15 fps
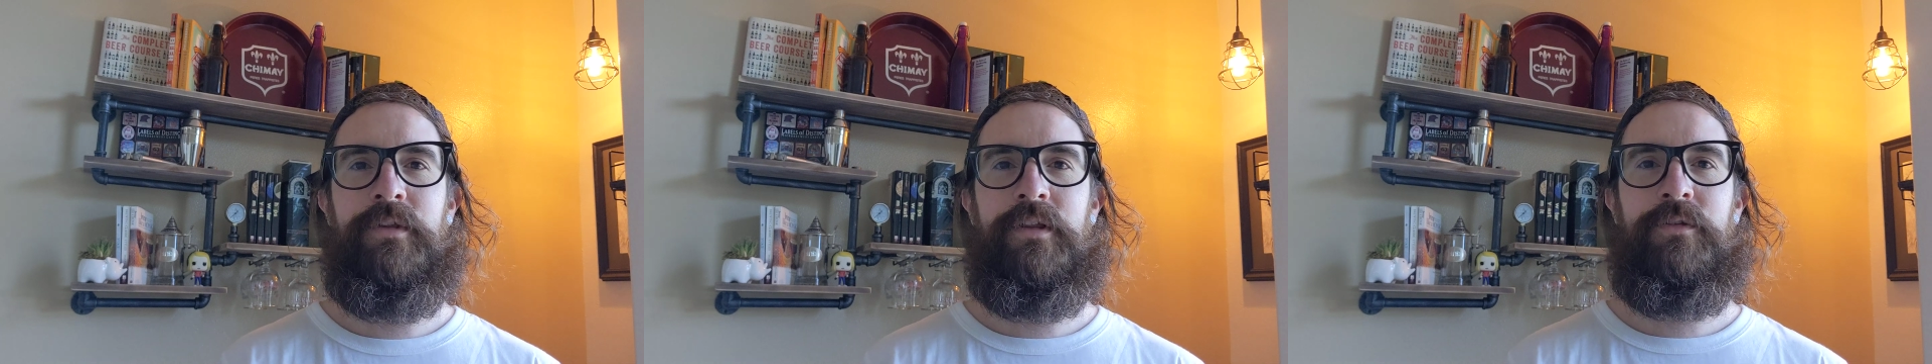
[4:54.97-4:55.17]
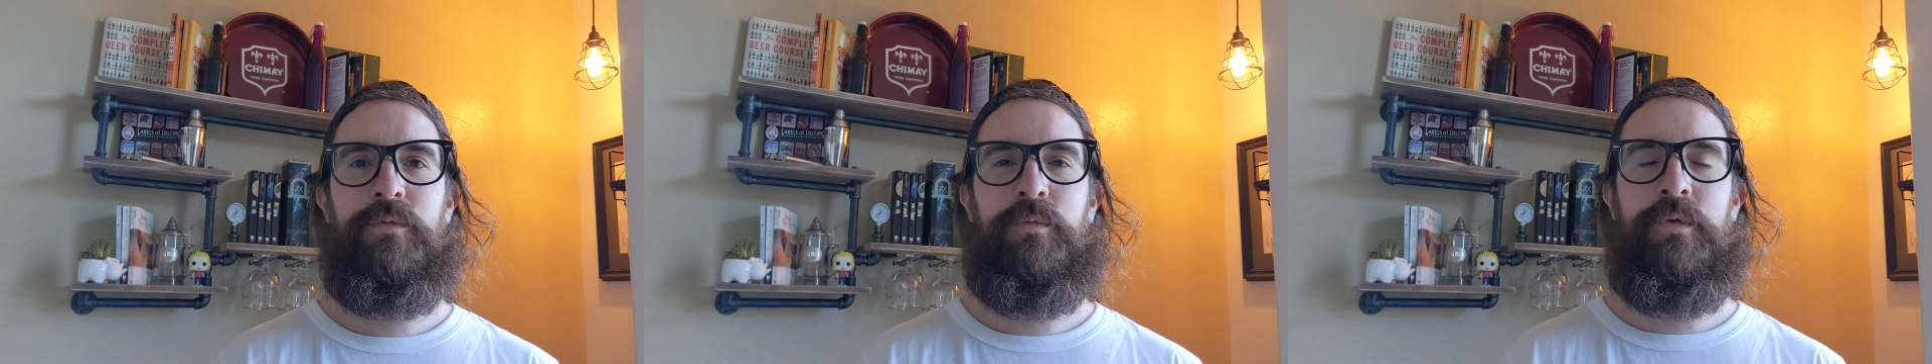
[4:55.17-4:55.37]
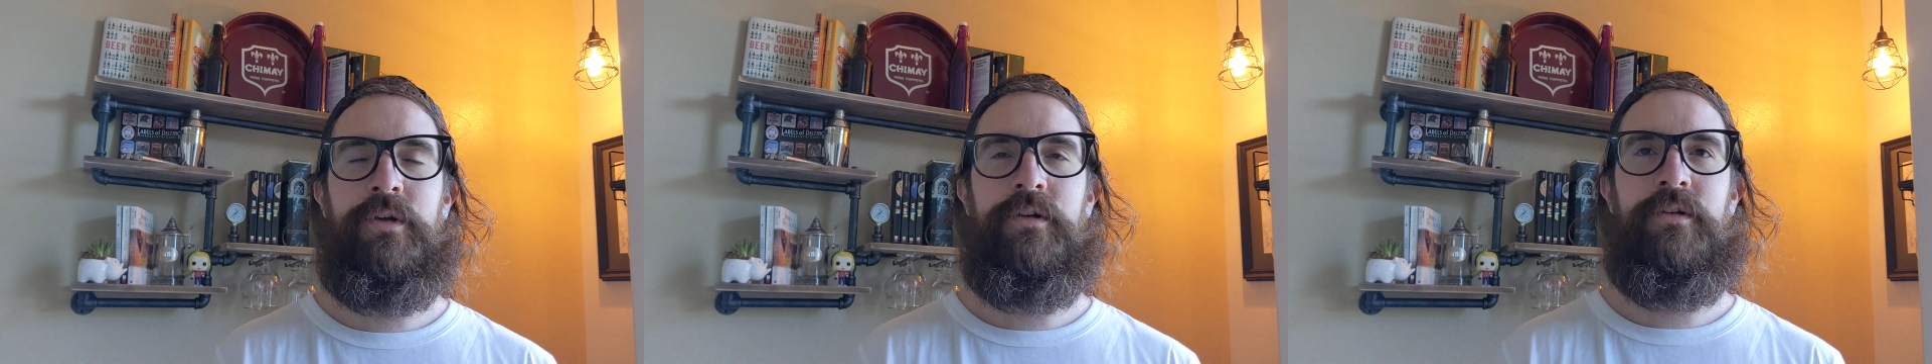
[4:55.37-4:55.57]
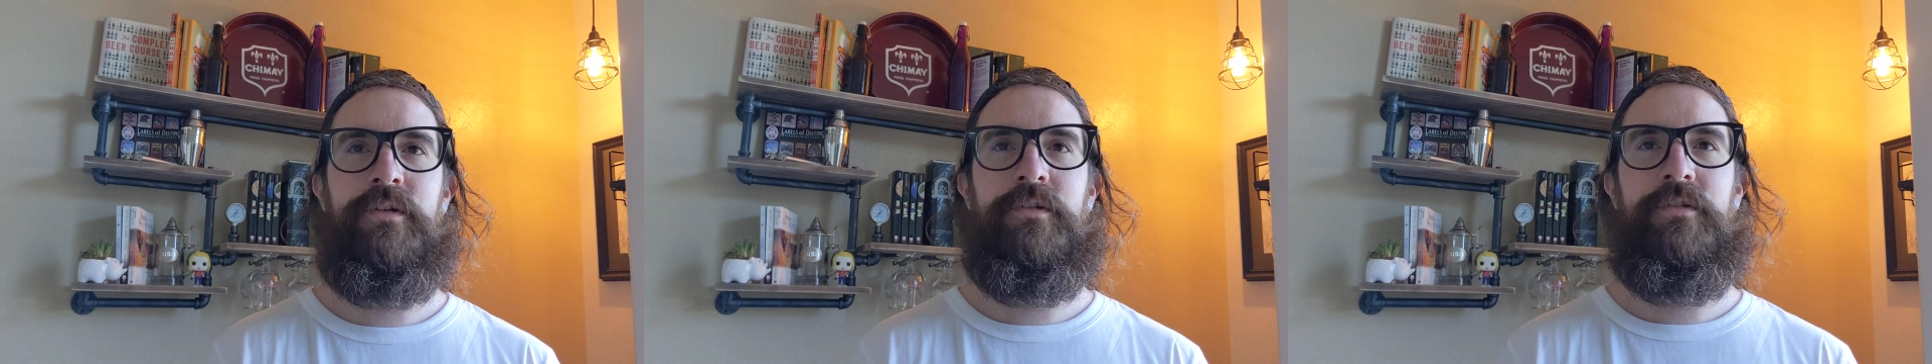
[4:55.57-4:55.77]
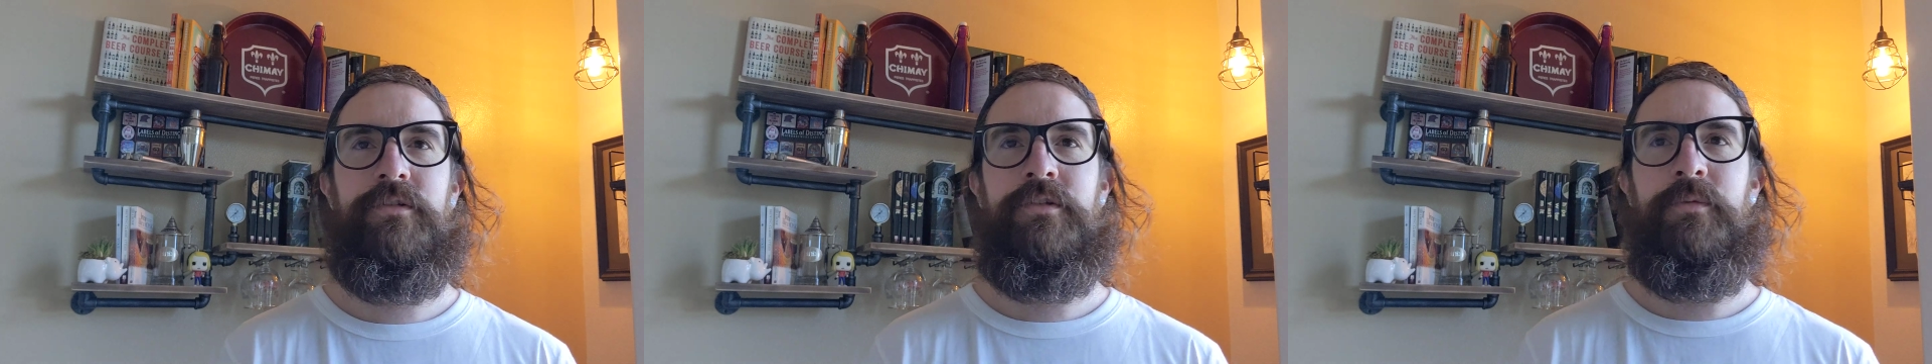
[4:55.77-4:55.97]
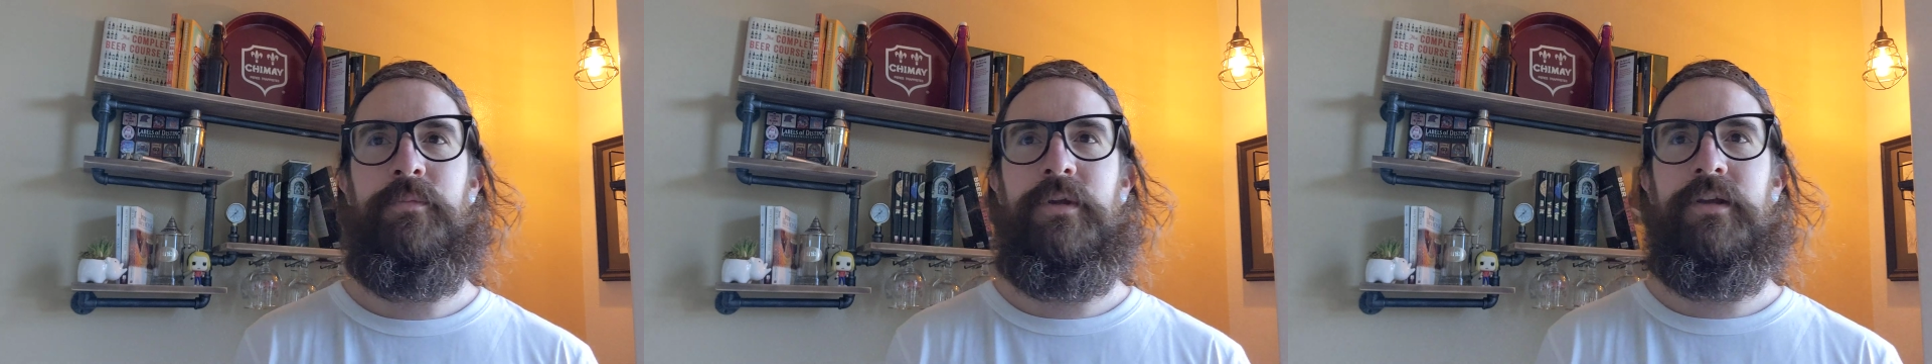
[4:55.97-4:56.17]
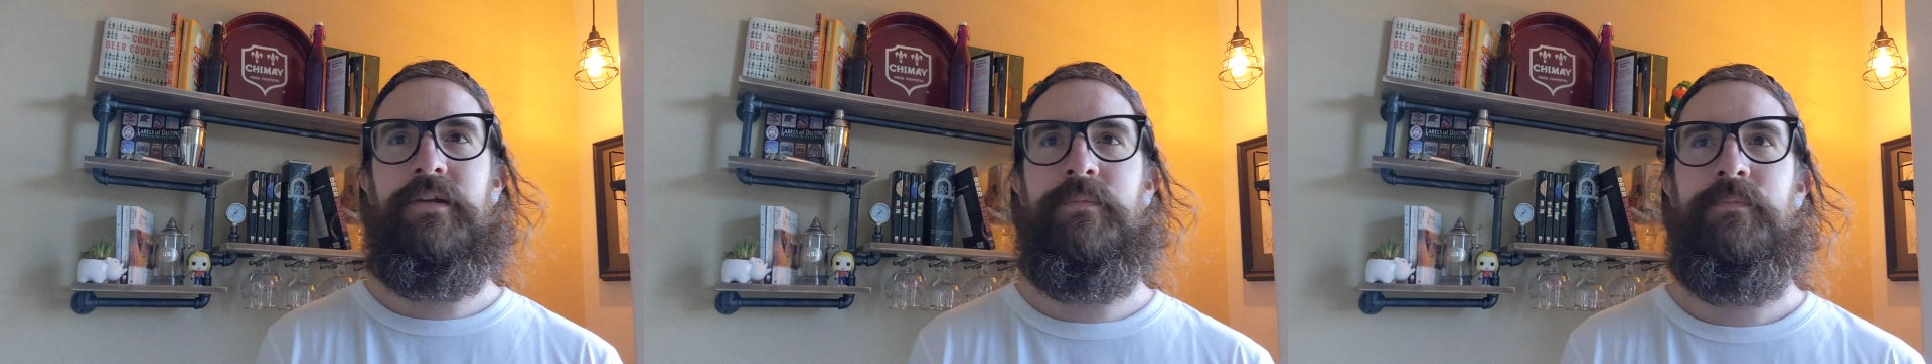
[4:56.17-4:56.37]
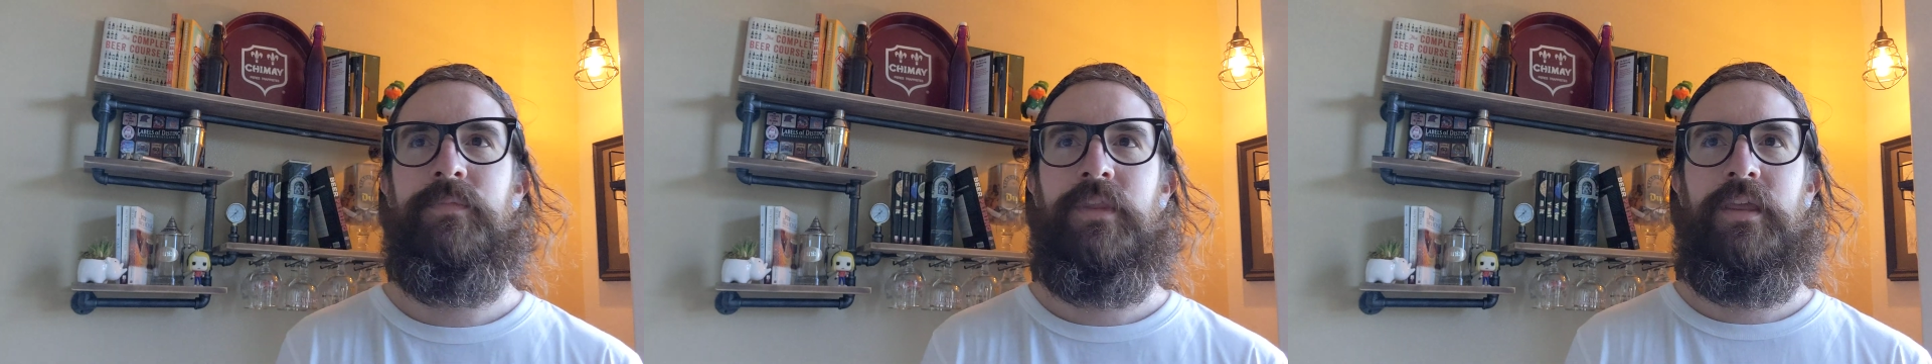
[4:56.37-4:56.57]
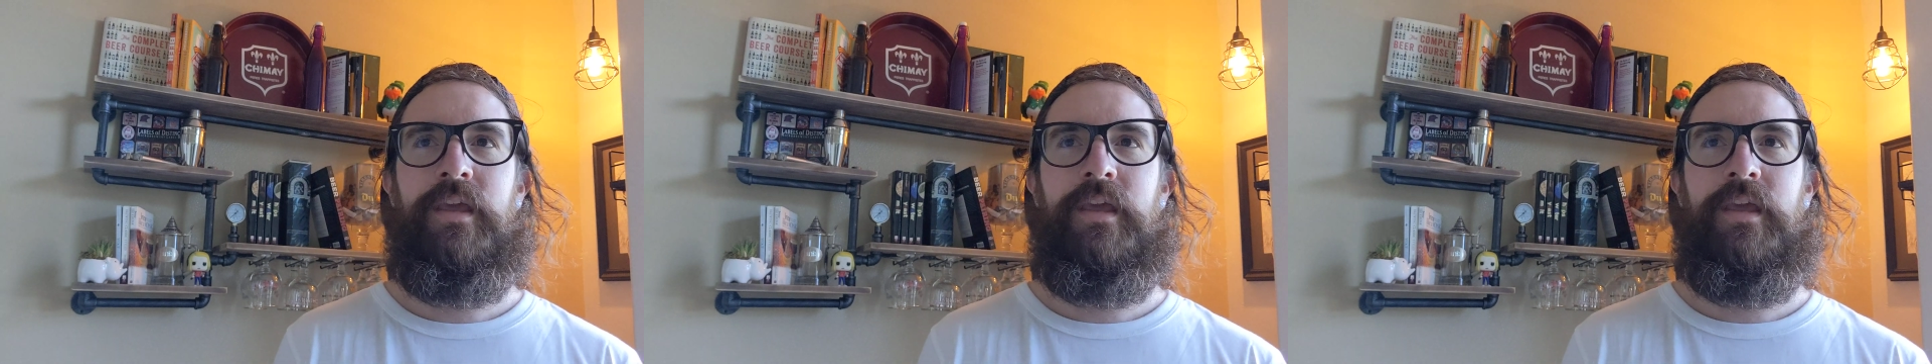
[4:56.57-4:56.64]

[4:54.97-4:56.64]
that's weird to me.